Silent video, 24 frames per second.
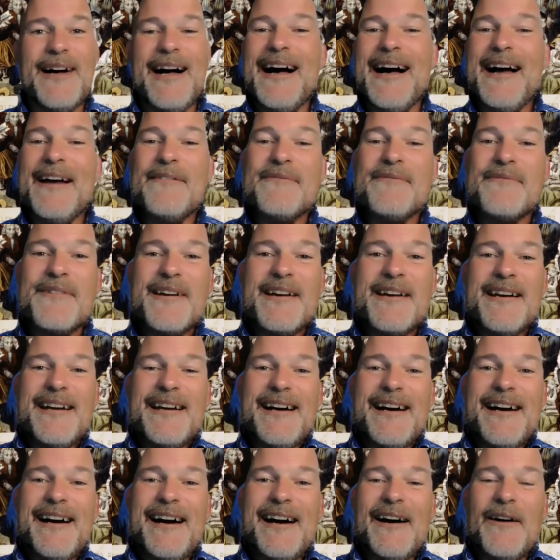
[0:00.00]
survive,
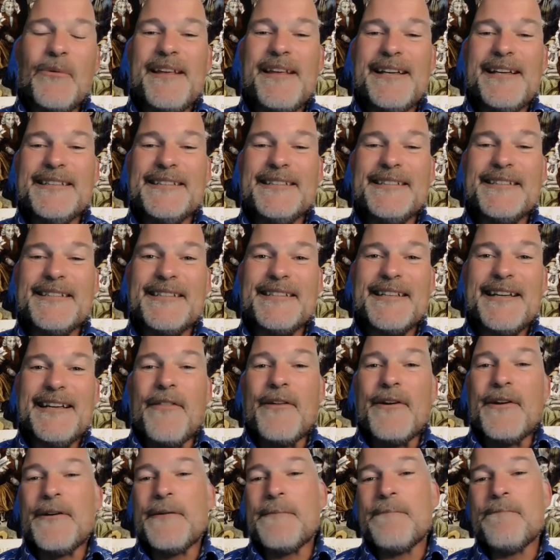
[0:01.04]
with his
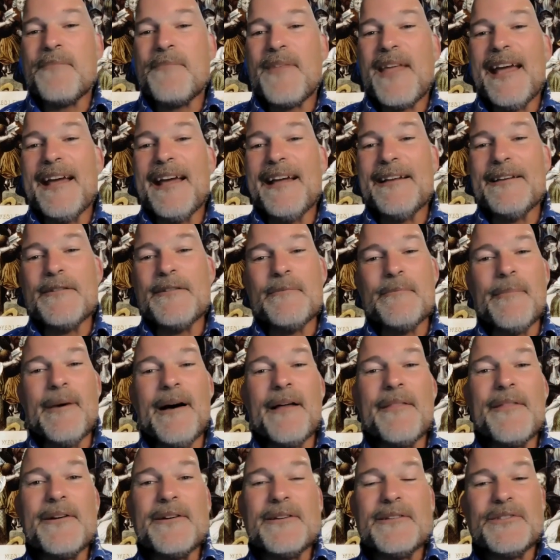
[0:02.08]
father and
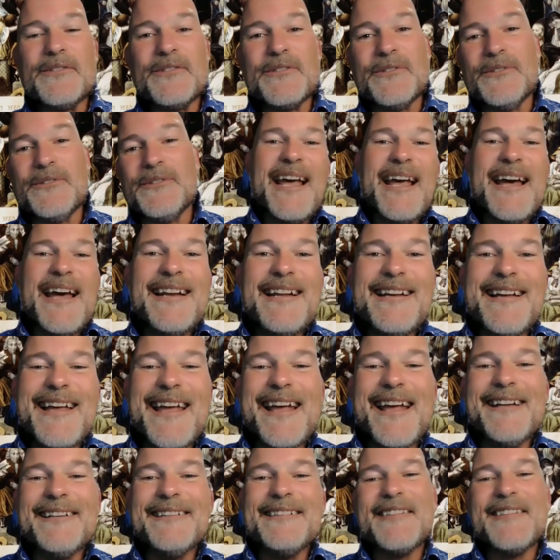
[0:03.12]
mother,
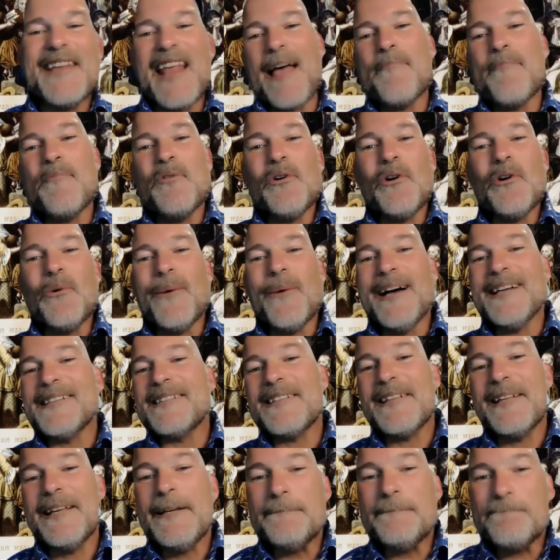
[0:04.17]
Susanna and Samuel
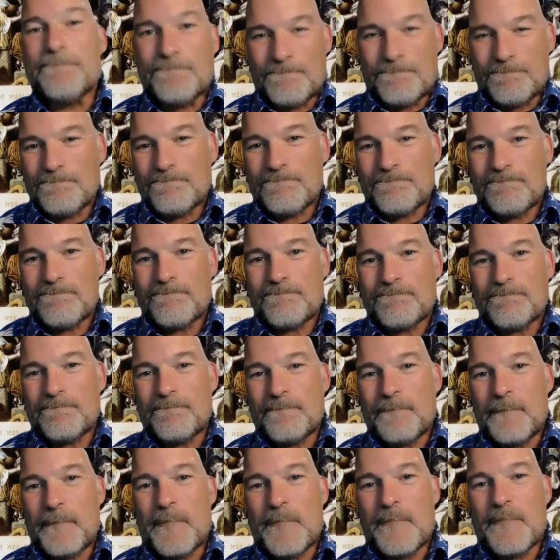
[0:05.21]
Wesley.
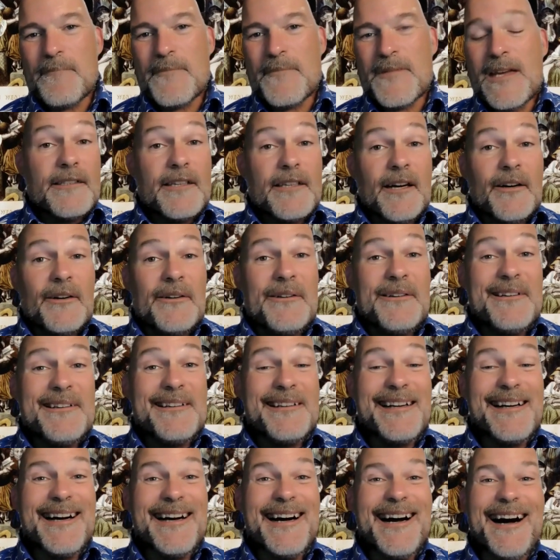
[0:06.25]
Also,
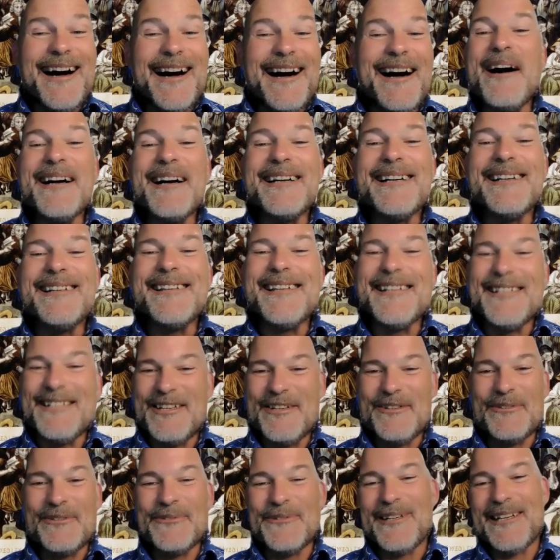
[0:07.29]
among the
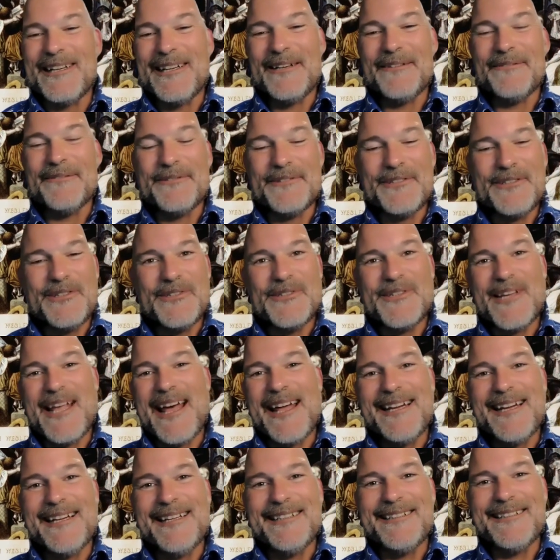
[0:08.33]
children of
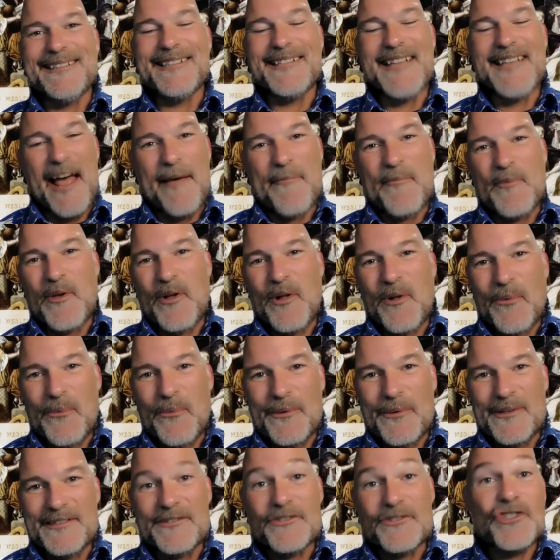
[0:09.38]
Susanna and
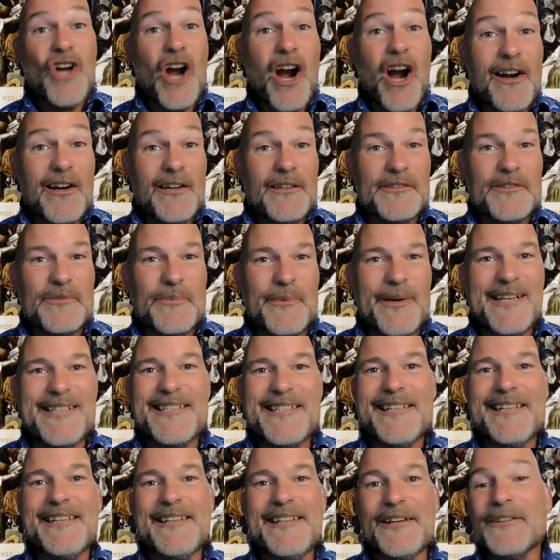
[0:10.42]
Samuel was Charles
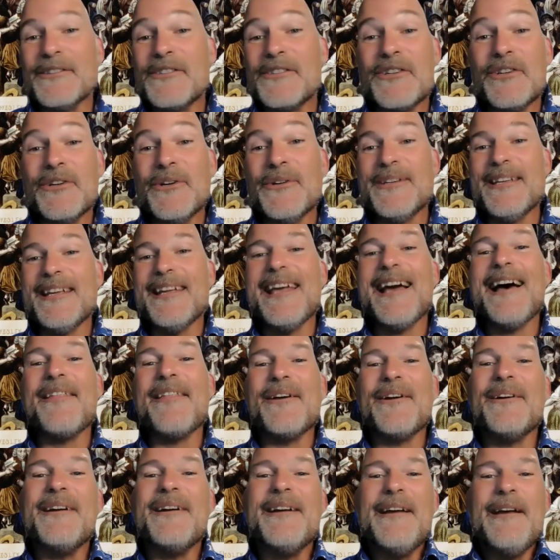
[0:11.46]
Wesley. Those two
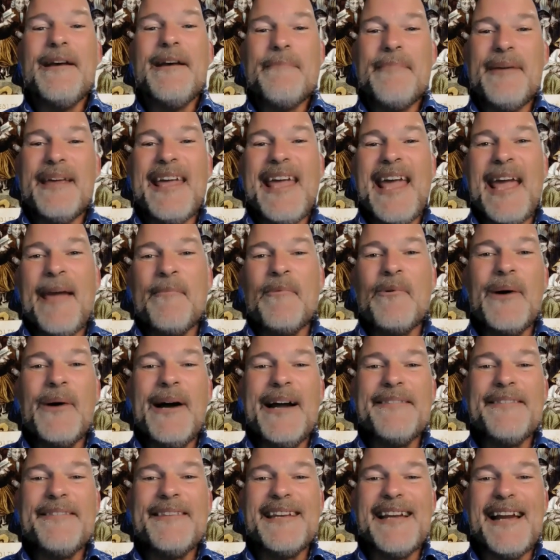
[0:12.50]
together became
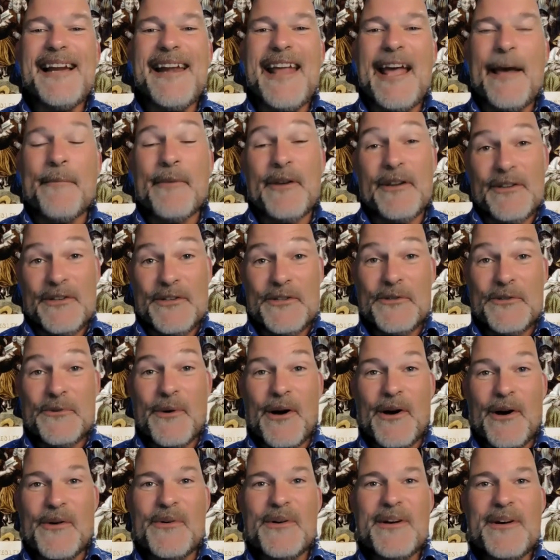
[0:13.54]
quite the dynamic
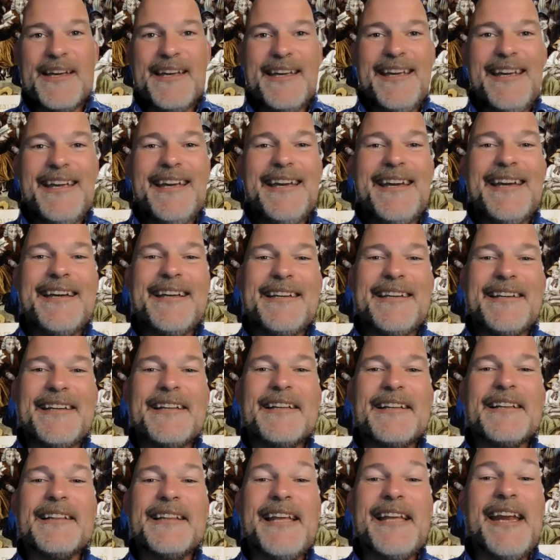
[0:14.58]
duo
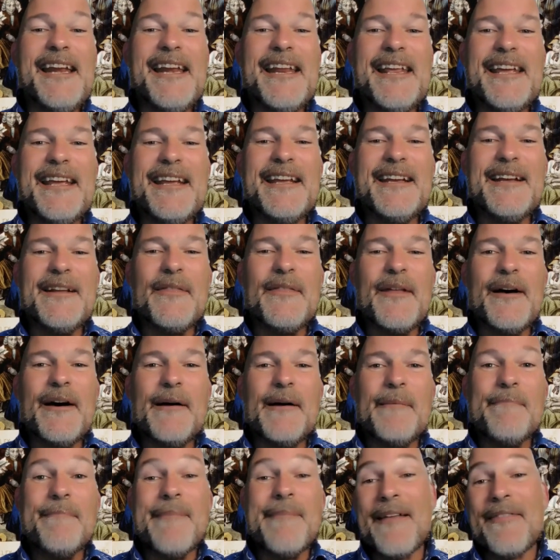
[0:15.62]
in leading
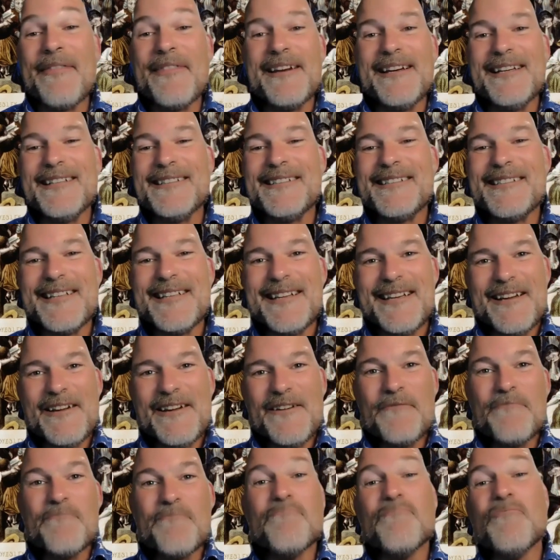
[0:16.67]
the Methodist
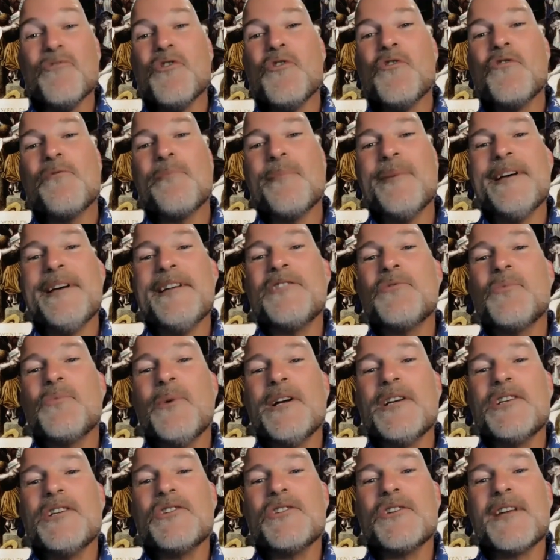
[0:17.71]

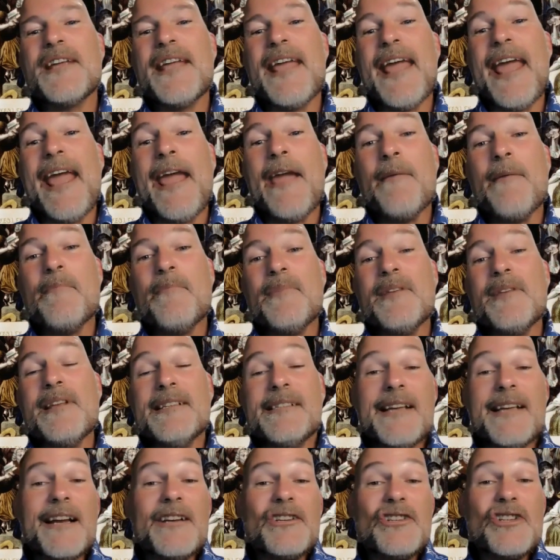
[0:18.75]
movement, which came
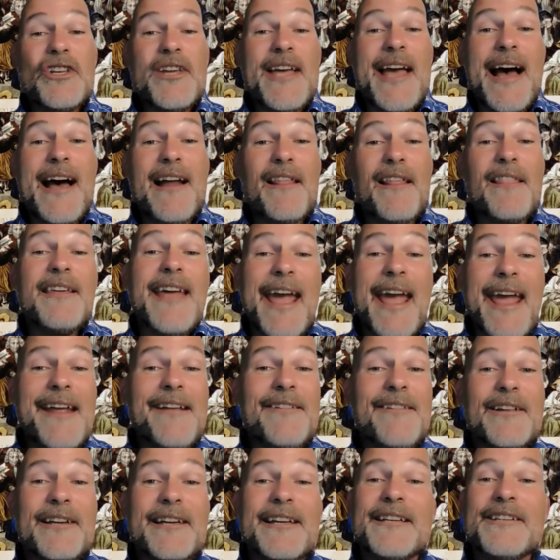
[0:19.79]
essentially out of the
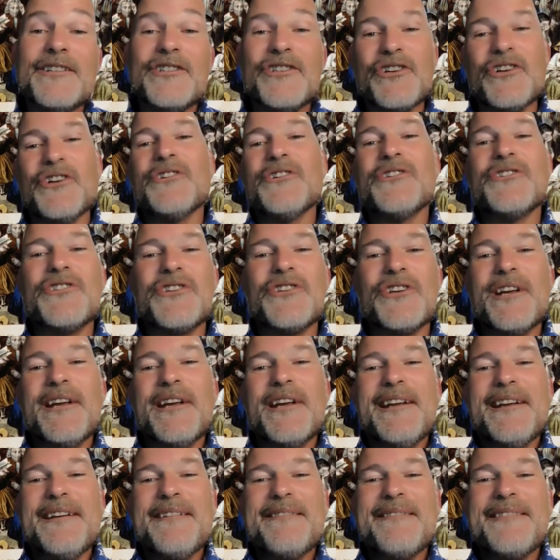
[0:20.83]
Anglican Church
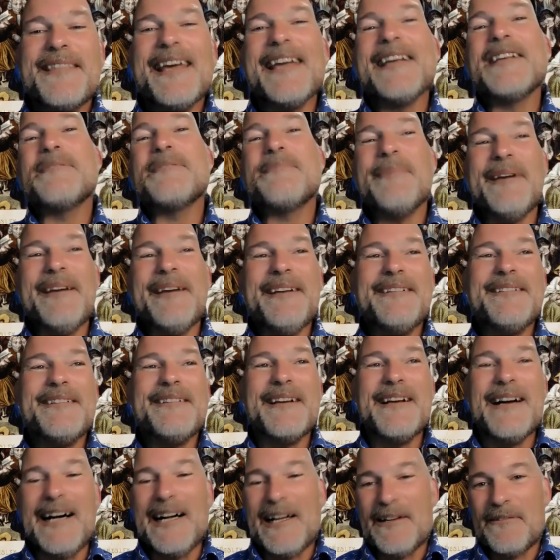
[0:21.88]
Thanks be
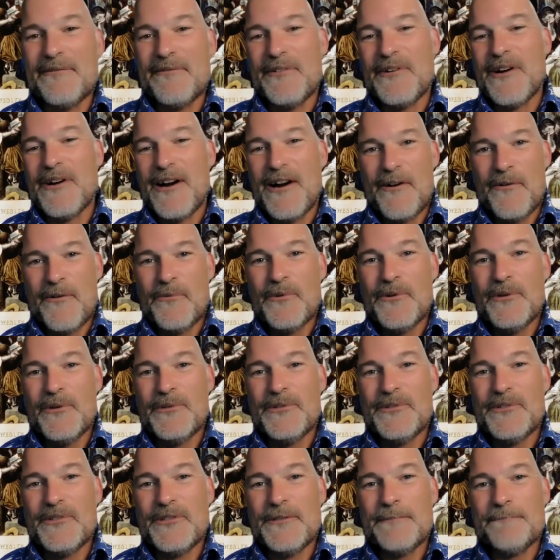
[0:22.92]
to God for our
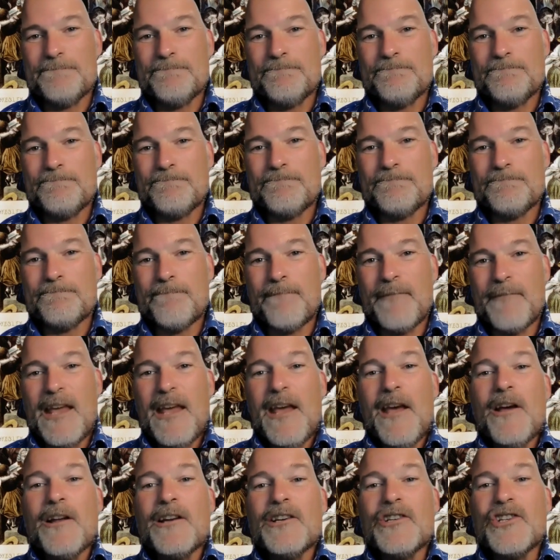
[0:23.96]
roots.
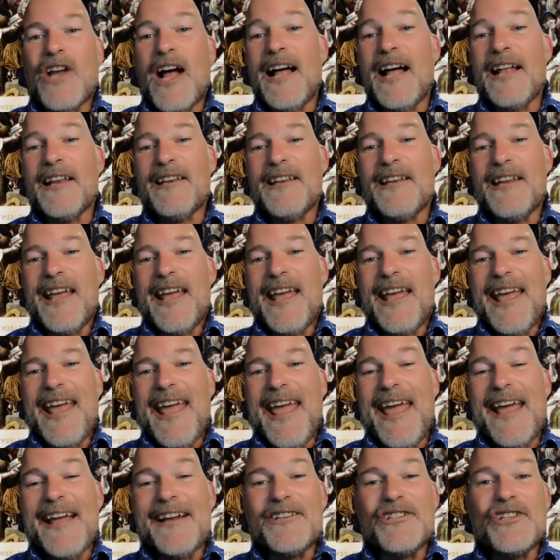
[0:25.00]
John
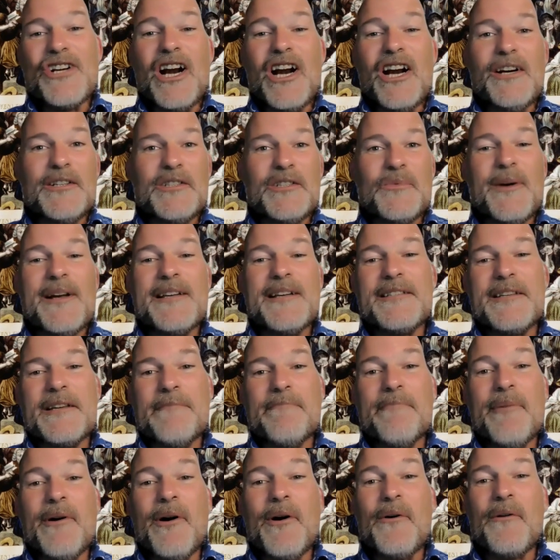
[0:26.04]
and Charles
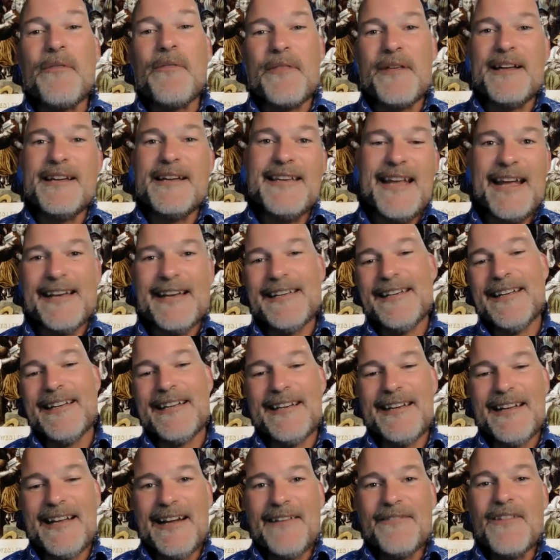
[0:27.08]
Wesley both
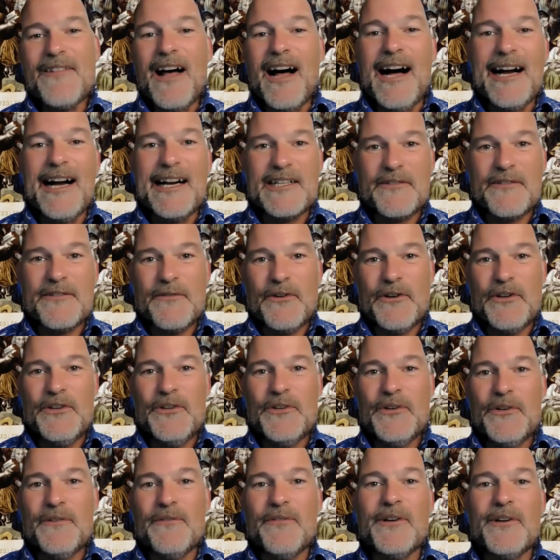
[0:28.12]
attended Oxford